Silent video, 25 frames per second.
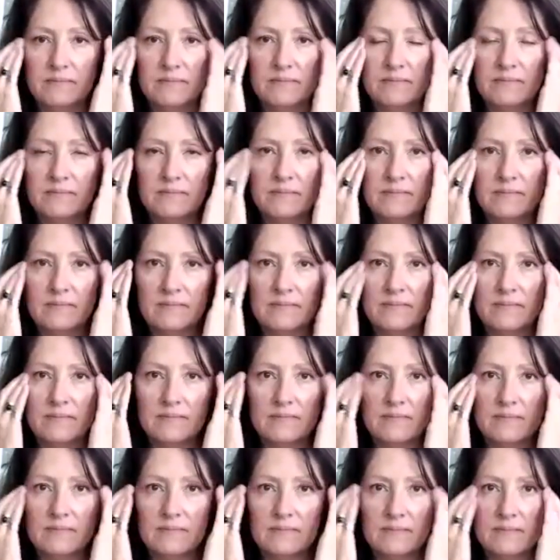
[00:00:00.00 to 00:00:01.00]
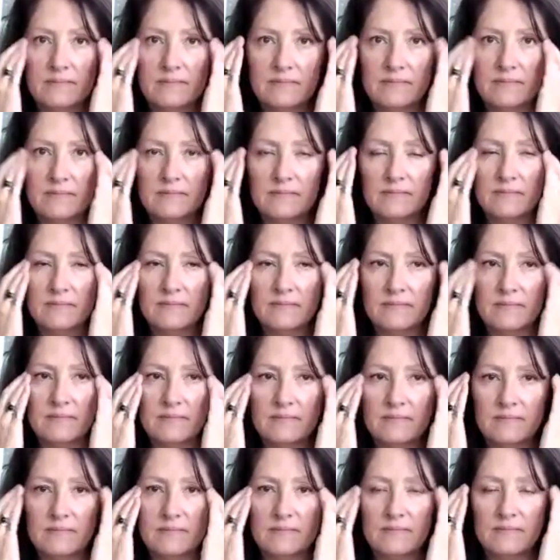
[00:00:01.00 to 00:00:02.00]

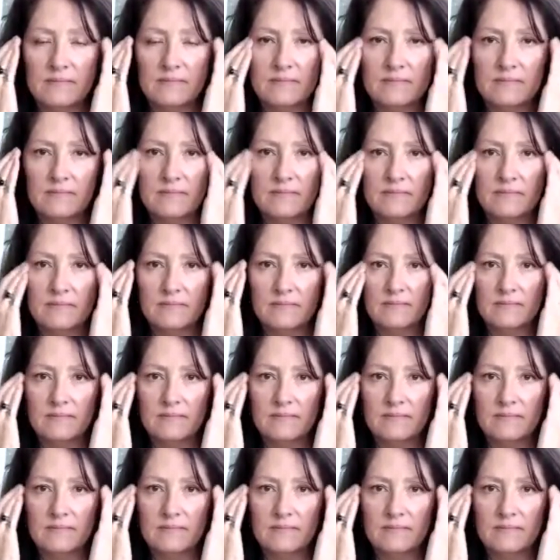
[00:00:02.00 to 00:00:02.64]
No one is speaking in this clip.